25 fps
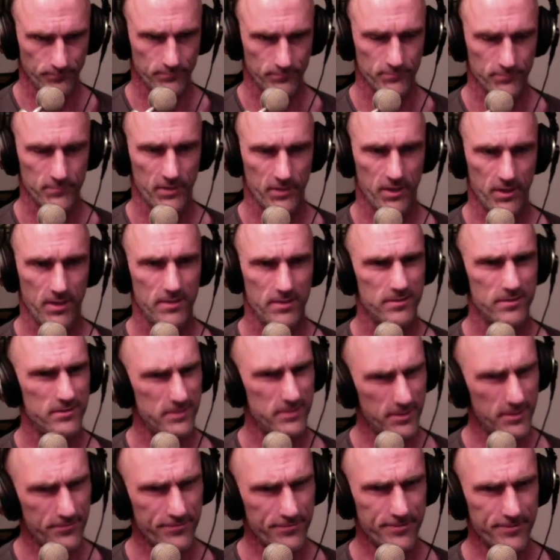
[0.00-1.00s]
Okay, it's
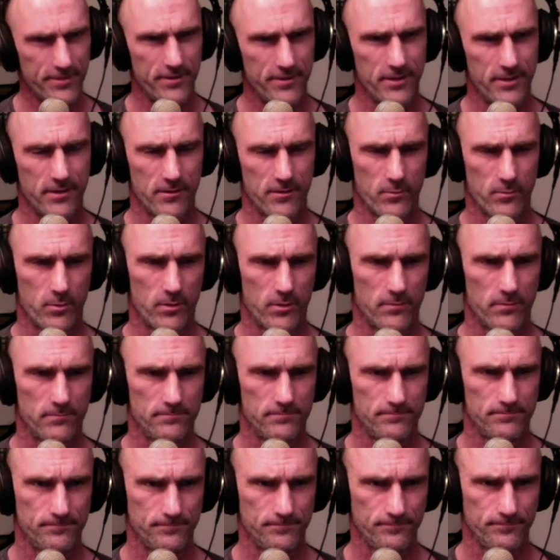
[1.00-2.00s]
different than the other one.
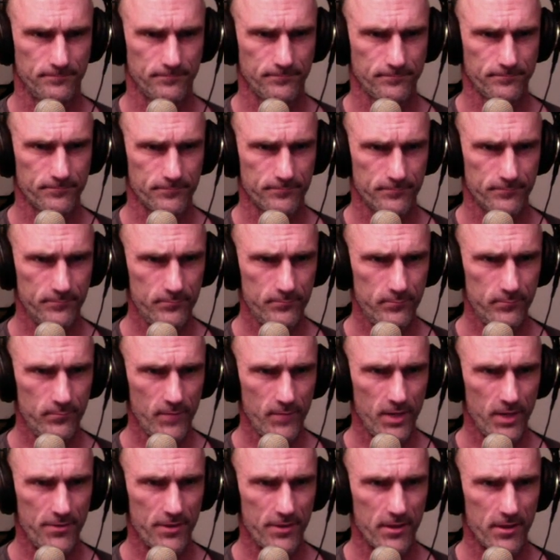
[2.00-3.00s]

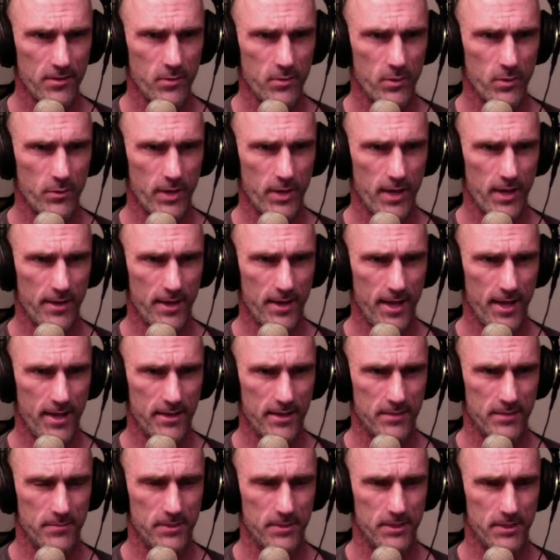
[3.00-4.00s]
In the other one we had end to
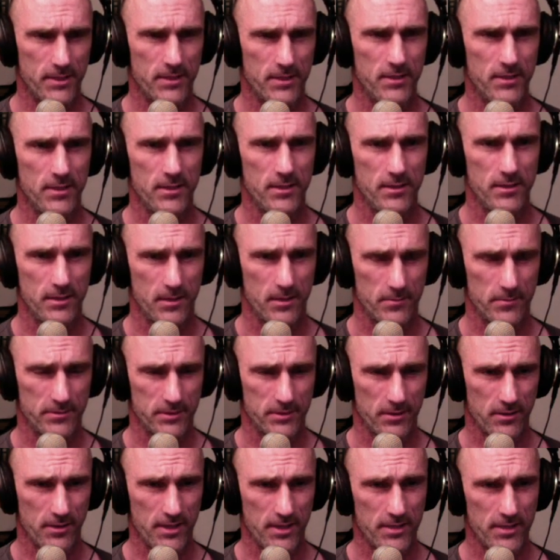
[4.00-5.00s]
be
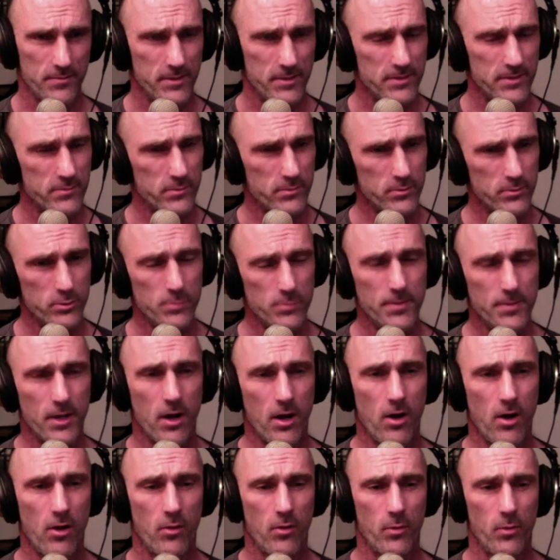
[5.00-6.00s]
nums.length because we're looping
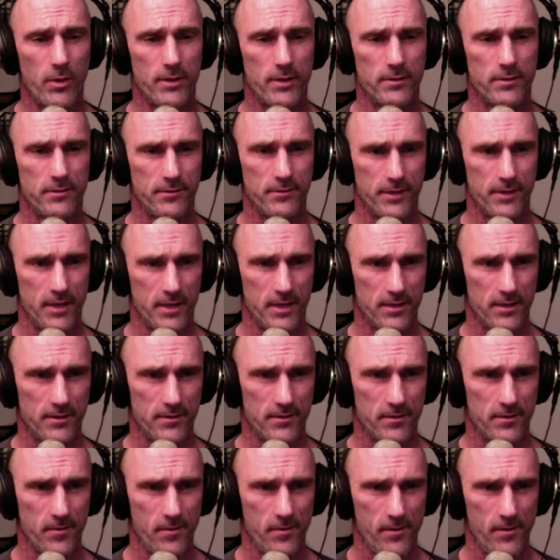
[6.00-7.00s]
all the way until the end.
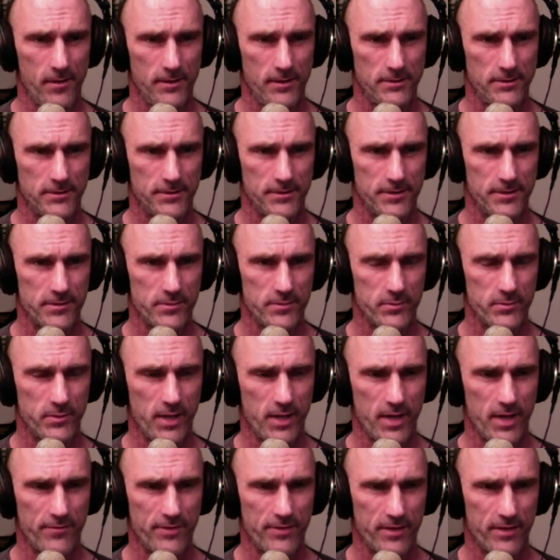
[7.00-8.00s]
This one we
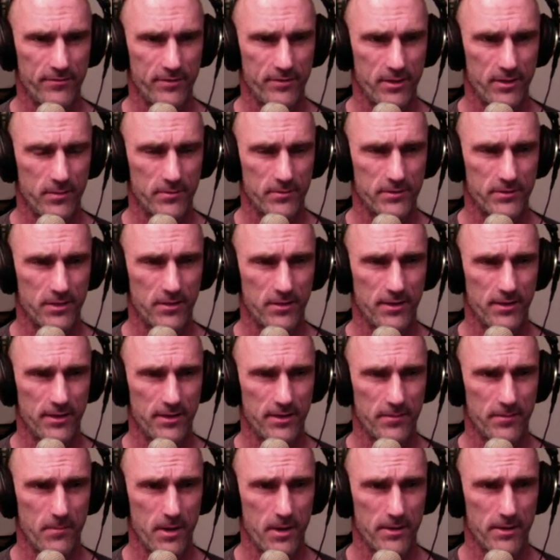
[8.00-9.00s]
have to have nums.length
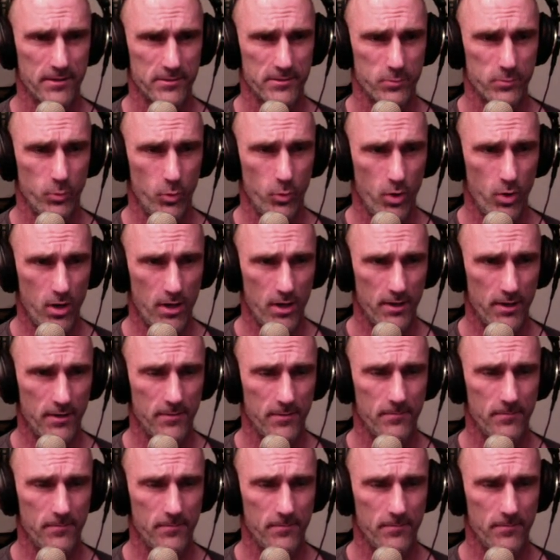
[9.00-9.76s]
minus 1.